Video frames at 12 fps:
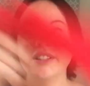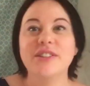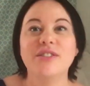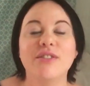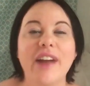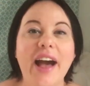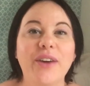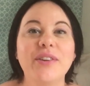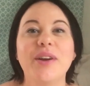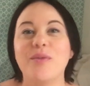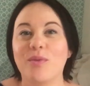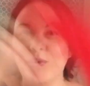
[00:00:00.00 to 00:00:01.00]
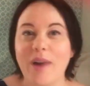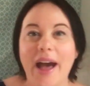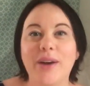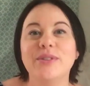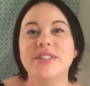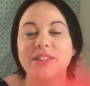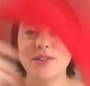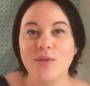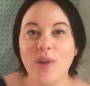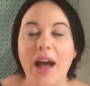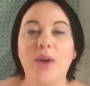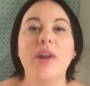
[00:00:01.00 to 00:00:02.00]
and round, round and
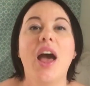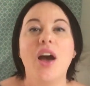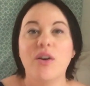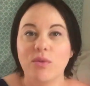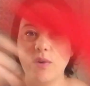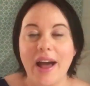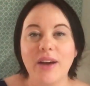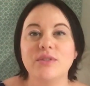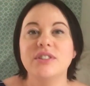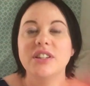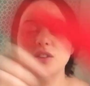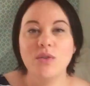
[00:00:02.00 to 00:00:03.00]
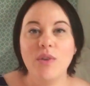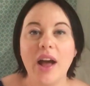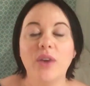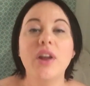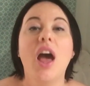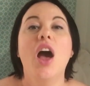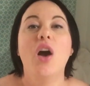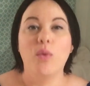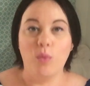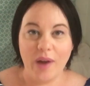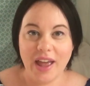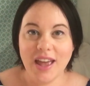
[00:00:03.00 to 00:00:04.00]
round, round and round.
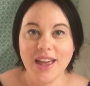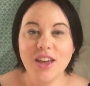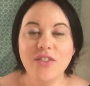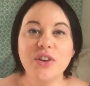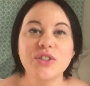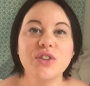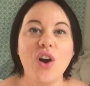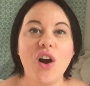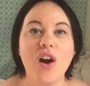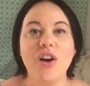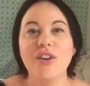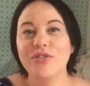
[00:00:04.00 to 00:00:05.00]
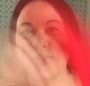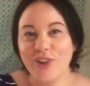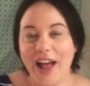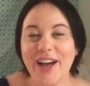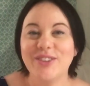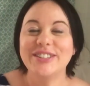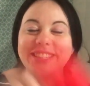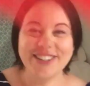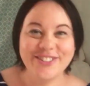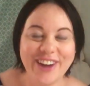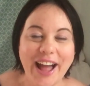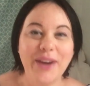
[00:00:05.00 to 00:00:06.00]
Wave your scarf round
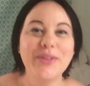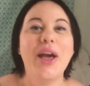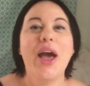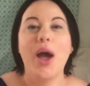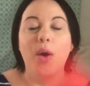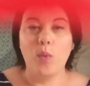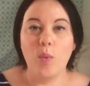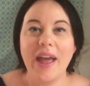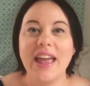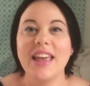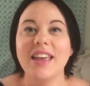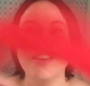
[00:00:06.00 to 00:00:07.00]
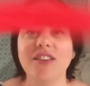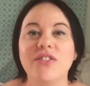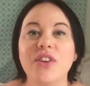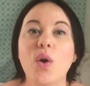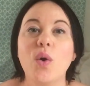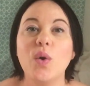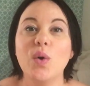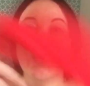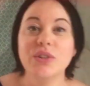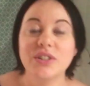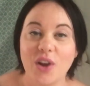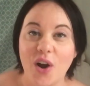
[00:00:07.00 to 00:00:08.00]
and round, wave your
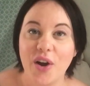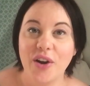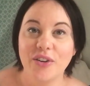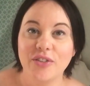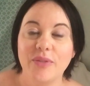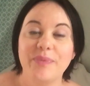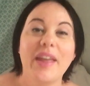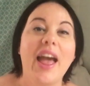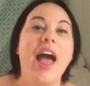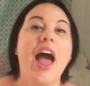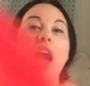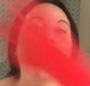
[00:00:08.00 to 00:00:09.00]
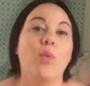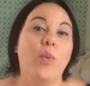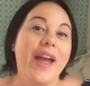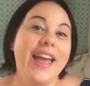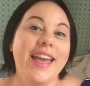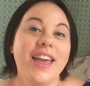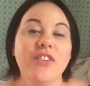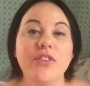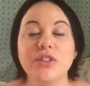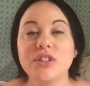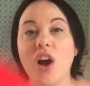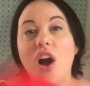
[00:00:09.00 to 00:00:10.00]
scarf. Wave
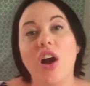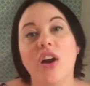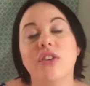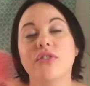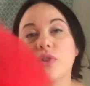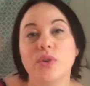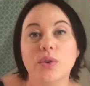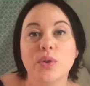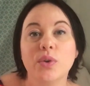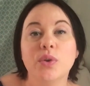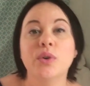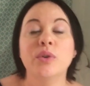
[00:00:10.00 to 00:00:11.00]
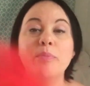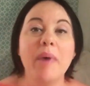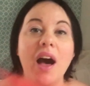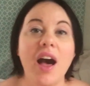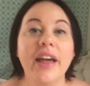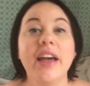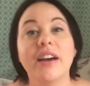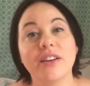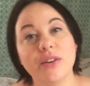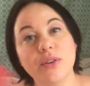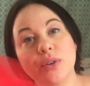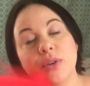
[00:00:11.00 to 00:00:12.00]
your scarf goodbye,
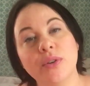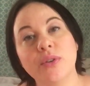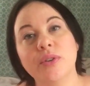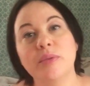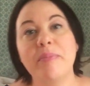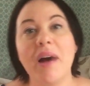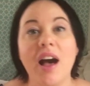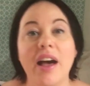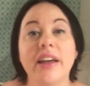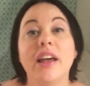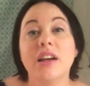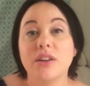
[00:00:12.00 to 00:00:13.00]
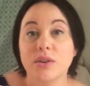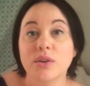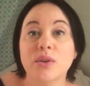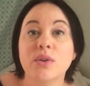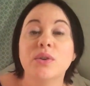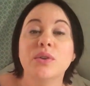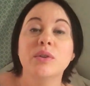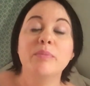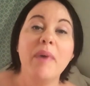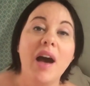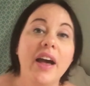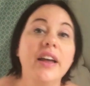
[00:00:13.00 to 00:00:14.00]
goodbye,
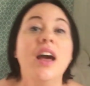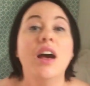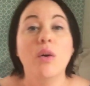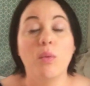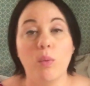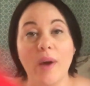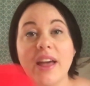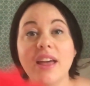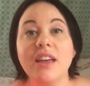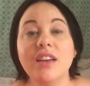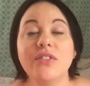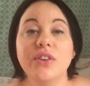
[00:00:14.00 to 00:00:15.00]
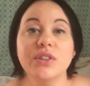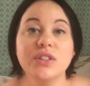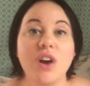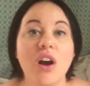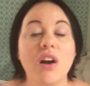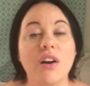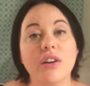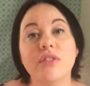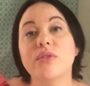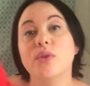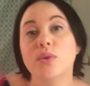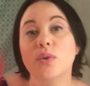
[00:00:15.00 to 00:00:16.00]
goodbye. Wave your scarf
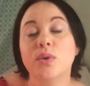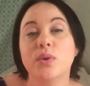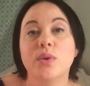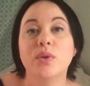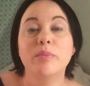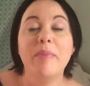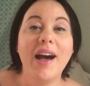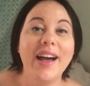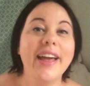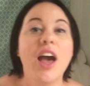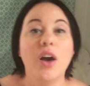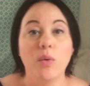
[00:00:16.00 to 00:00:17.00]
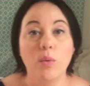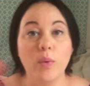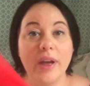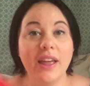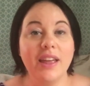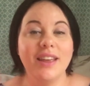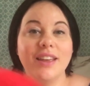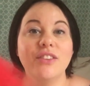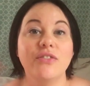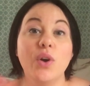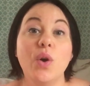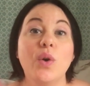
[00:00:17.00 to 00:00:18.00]
goodbye,
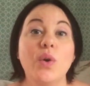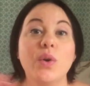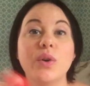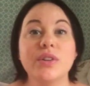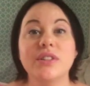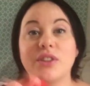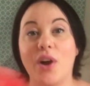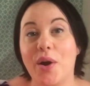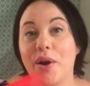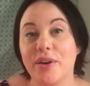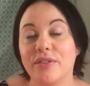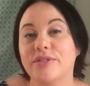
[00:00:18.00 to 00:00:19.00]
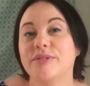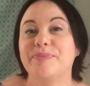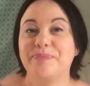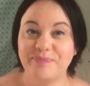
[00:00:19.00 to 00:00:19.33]
wave your scarf.